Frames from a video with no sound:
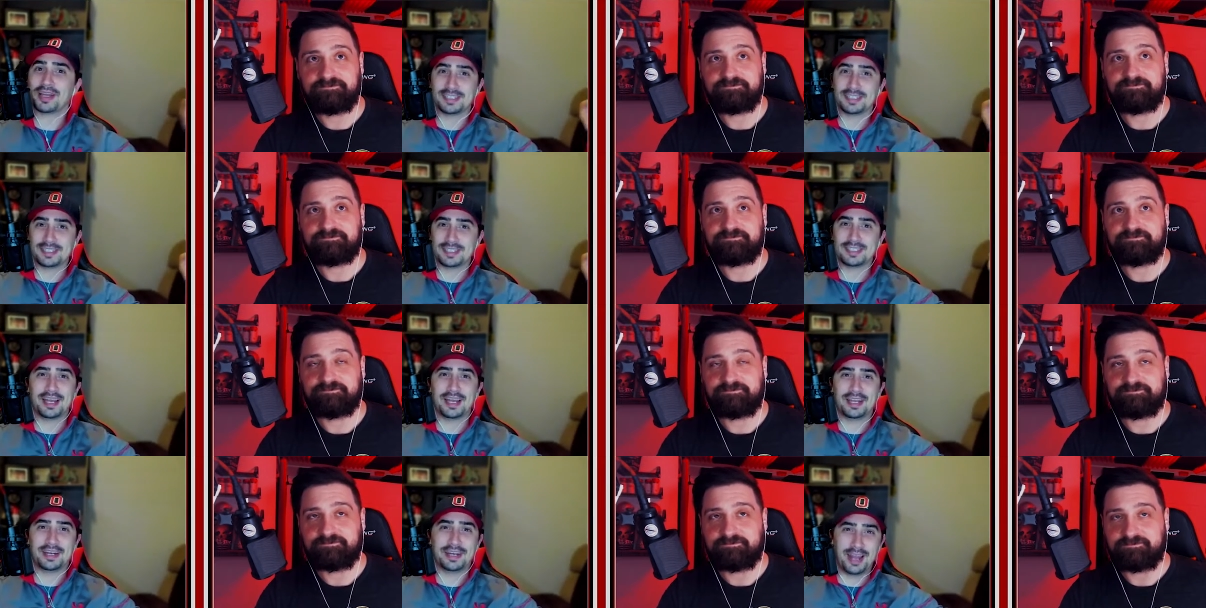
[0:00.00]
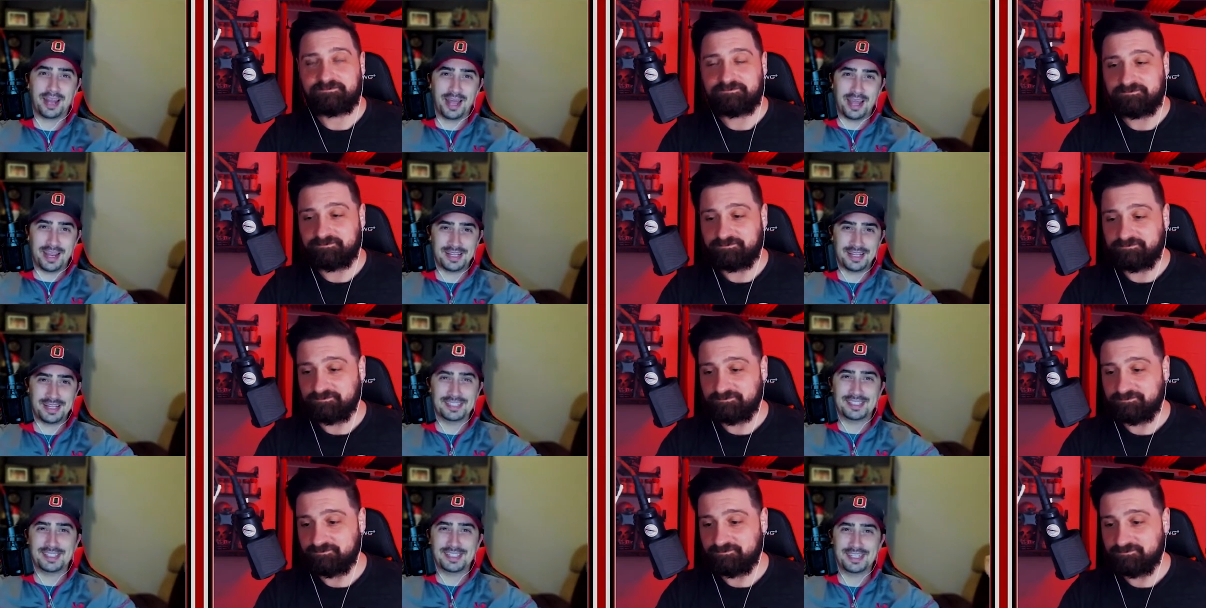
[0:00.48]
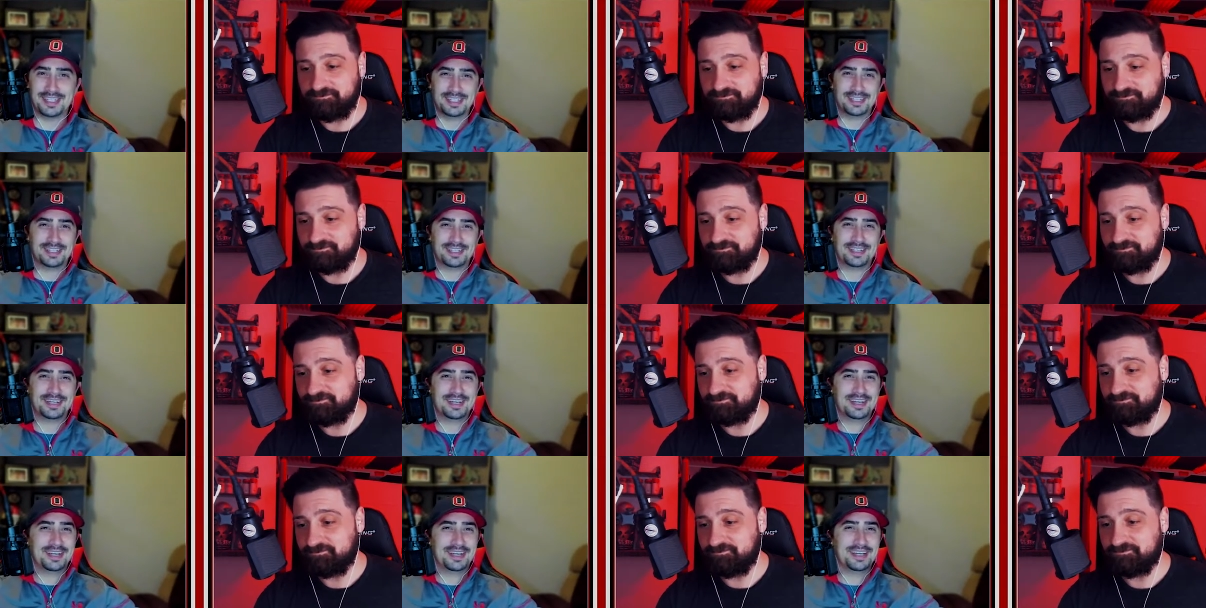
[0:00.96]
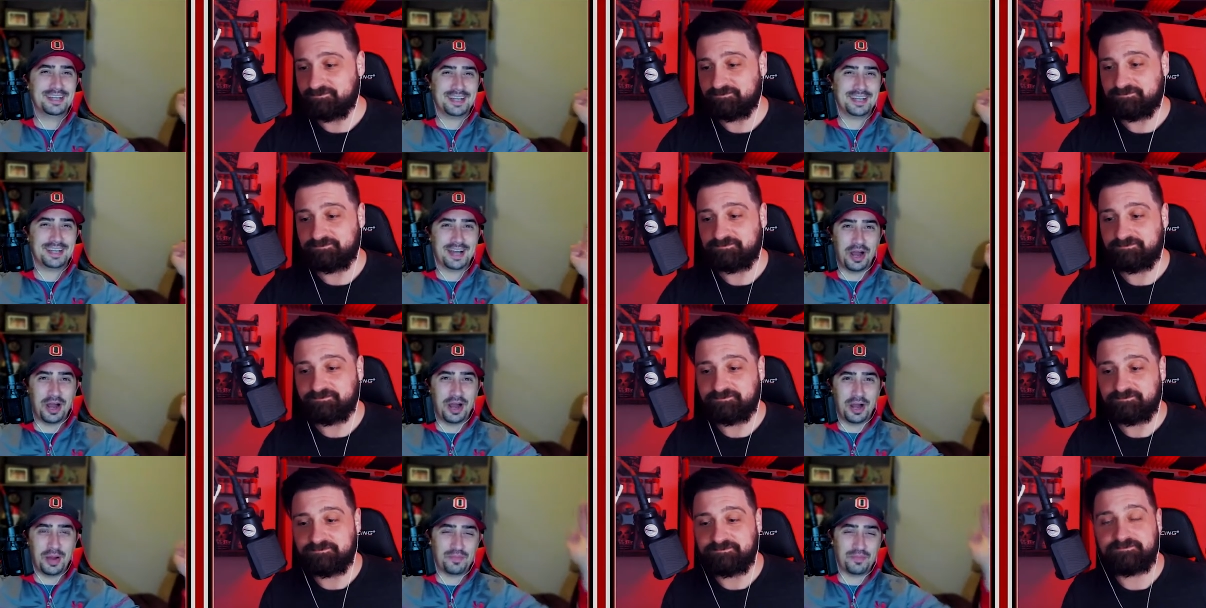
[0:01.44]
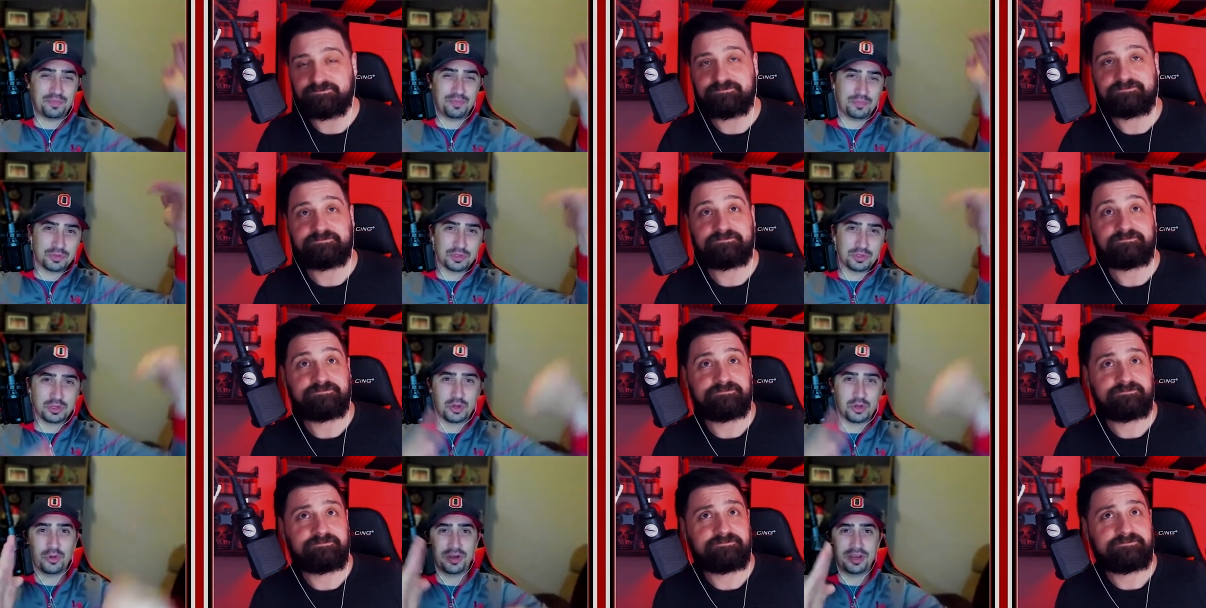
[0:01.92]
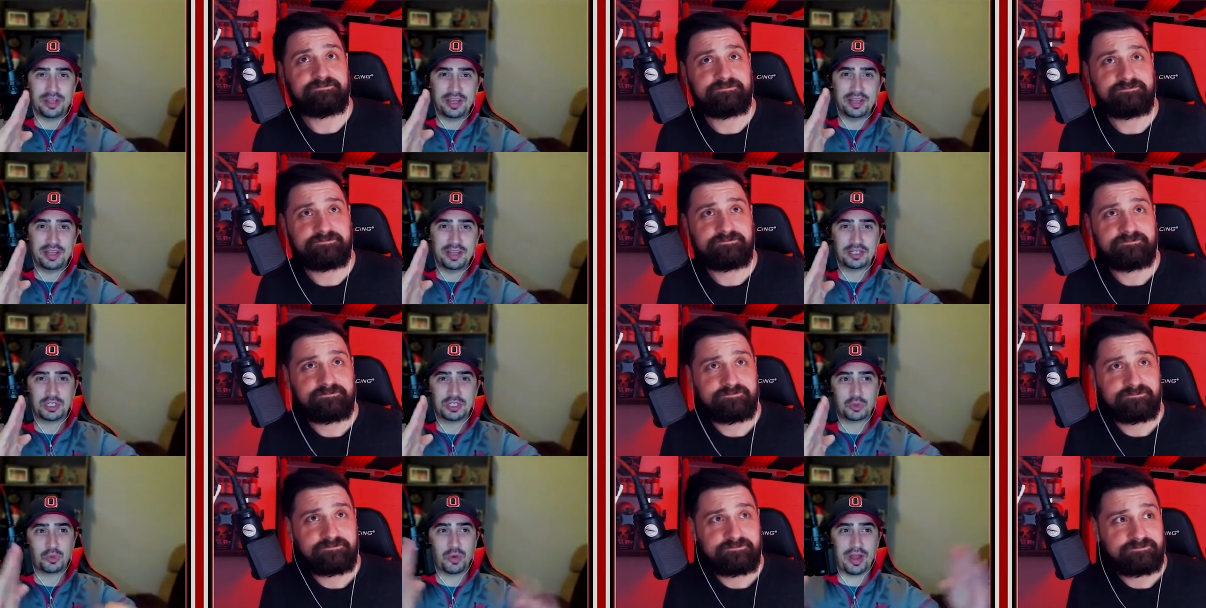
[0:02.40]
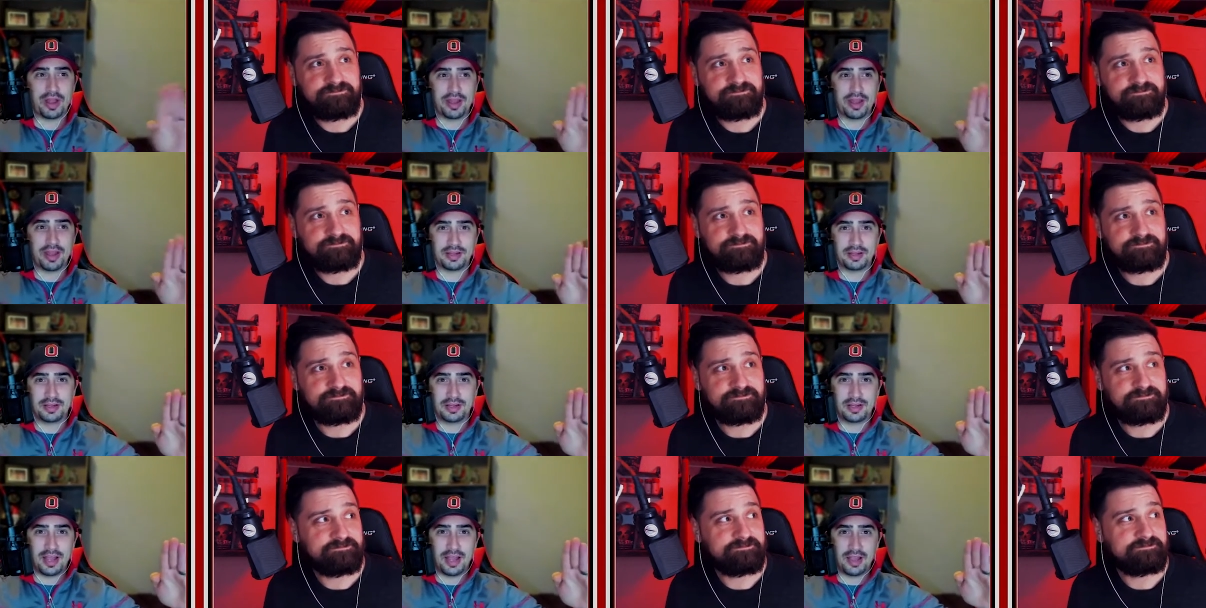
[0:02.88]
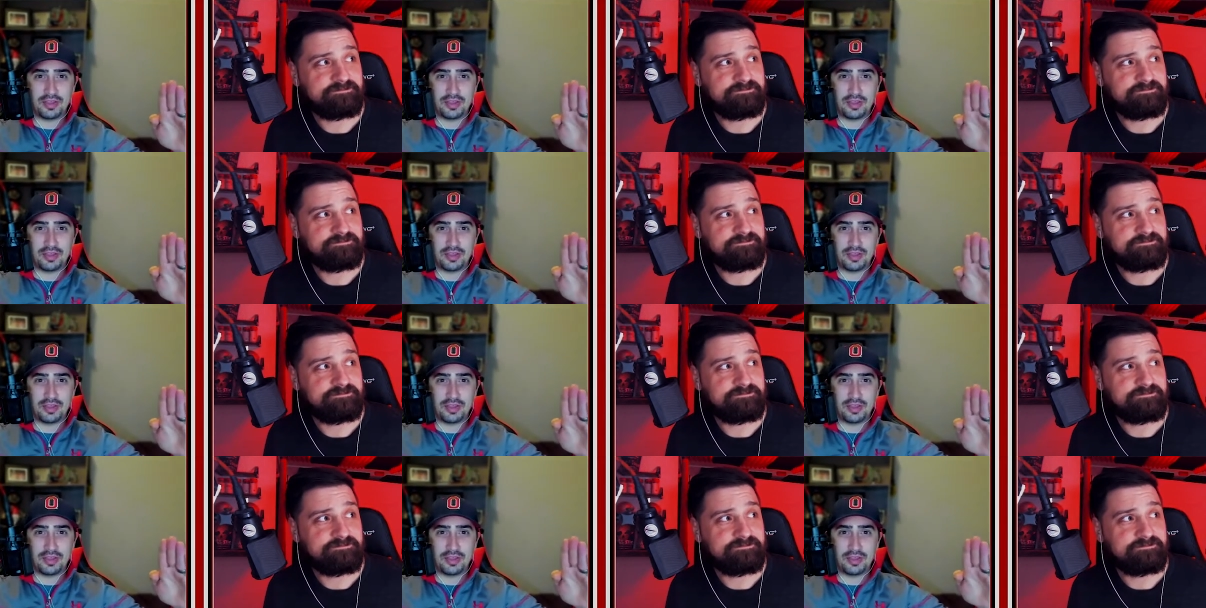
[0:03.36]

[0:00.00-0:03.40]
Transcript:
Speaker 1: like it's ten lanes um, going each way.